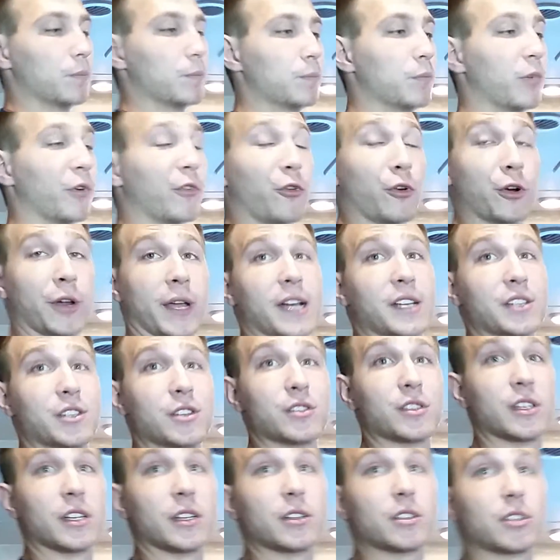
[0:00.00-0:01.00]
Before you guys
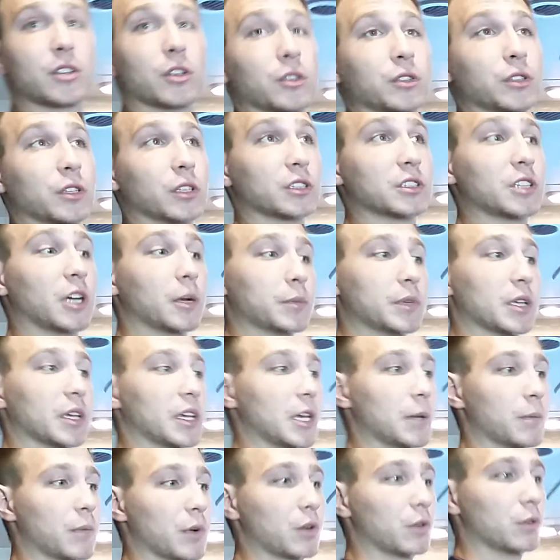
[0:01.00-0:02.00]
use it. So you'll dump the
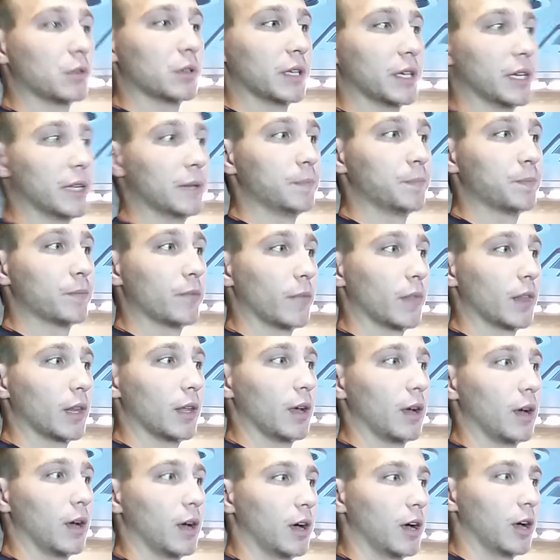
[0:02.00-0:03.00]
chemical in.
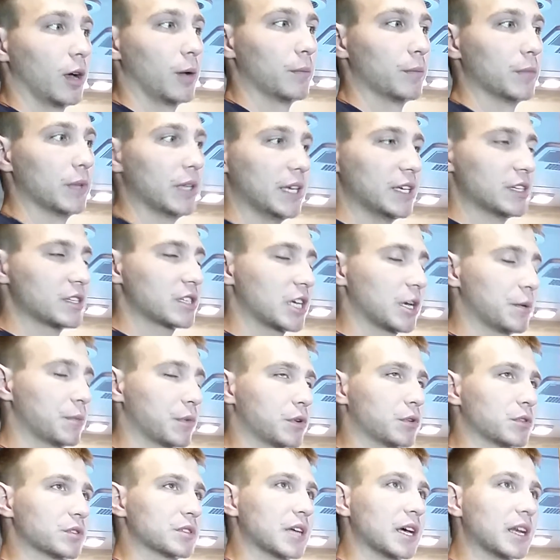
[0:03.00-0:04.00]
Each
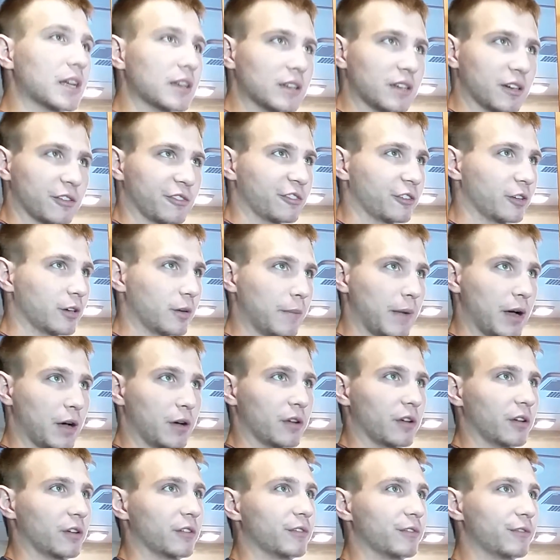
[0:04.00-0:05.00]
chemical's got a different
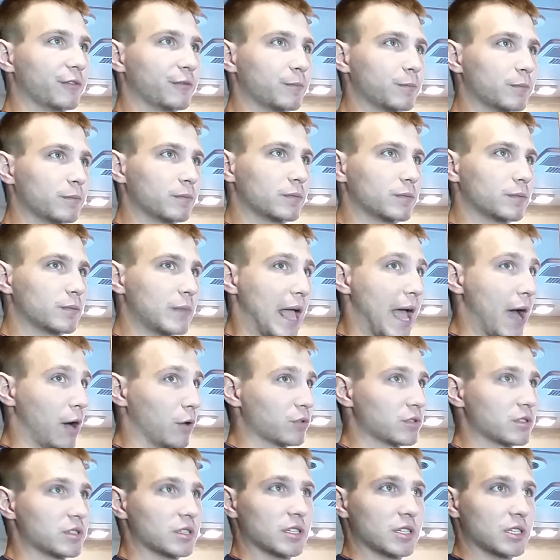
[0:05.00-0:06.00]
amount of
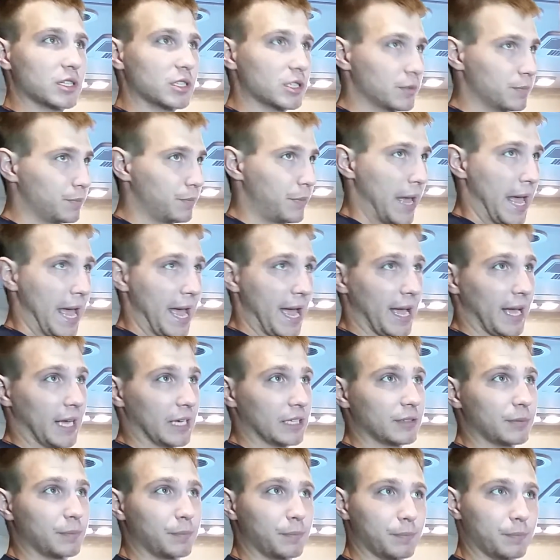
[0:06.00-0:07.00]
ounces,
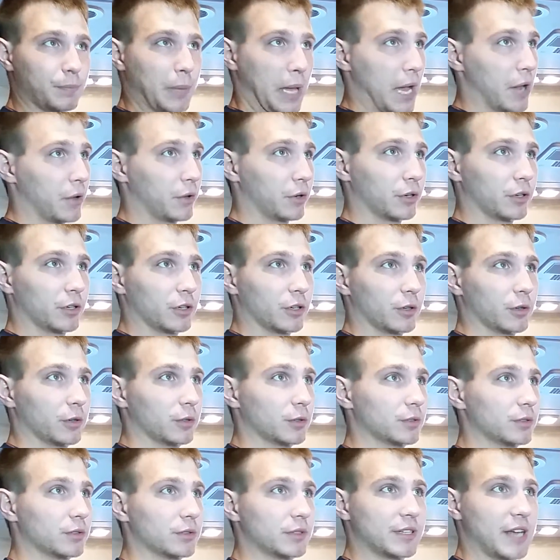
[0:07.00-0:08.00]
packs,
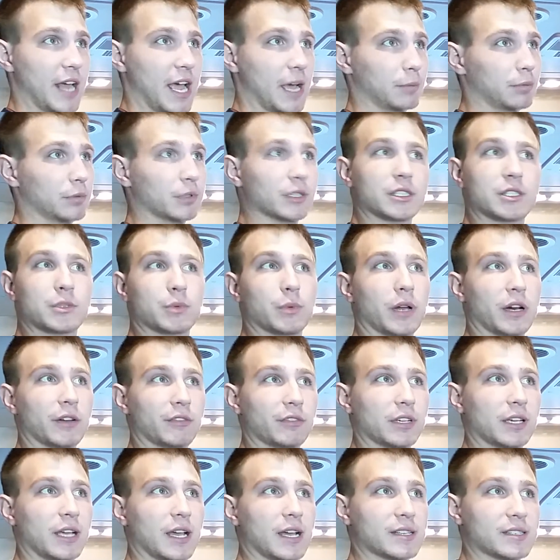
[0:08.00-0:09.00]
powder, tablets,
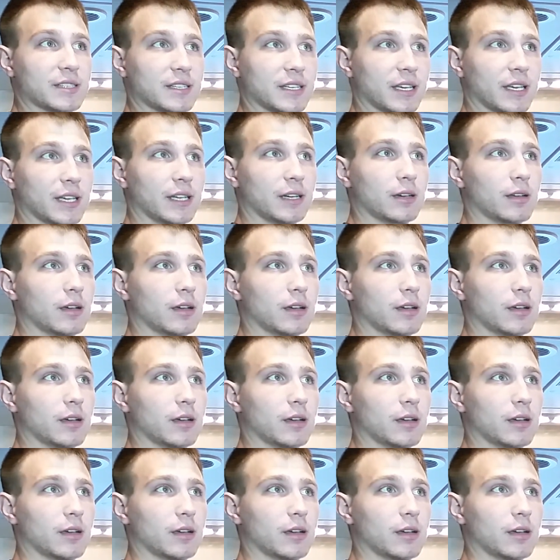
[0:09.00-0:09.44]
whatever you guys get.